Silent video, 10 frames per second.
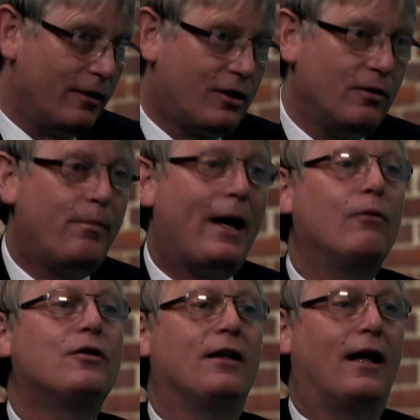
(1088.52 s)

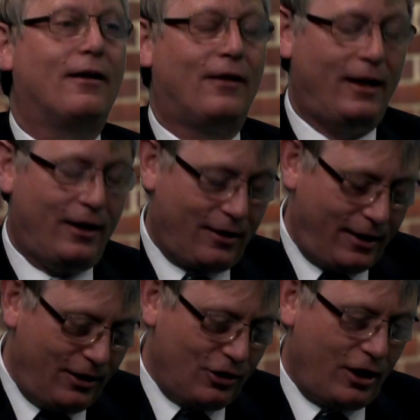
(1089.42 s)
compounding that, they
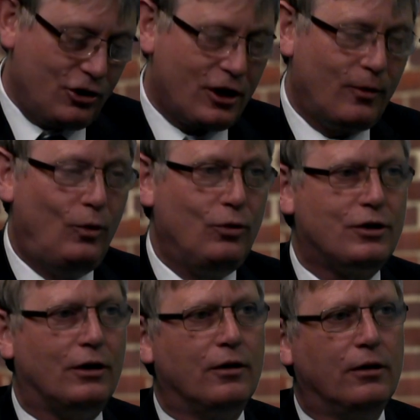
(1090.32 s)
inject
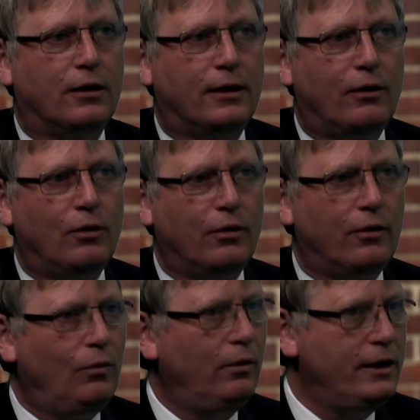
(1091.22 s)
water. And now
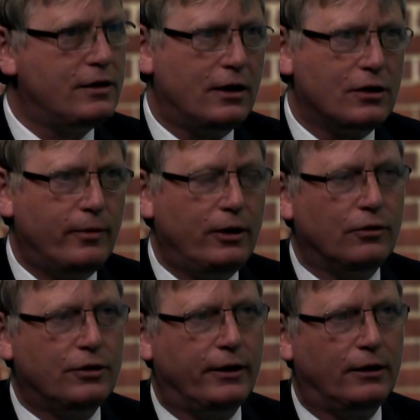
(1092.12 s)
all these things we're
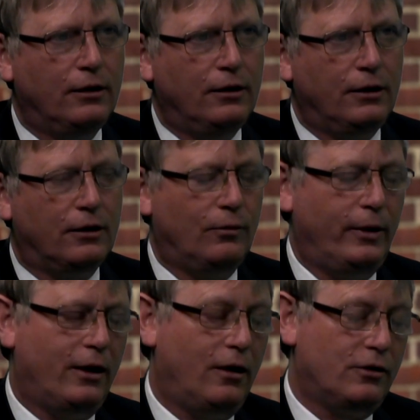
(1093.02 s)
not doing. You know, we are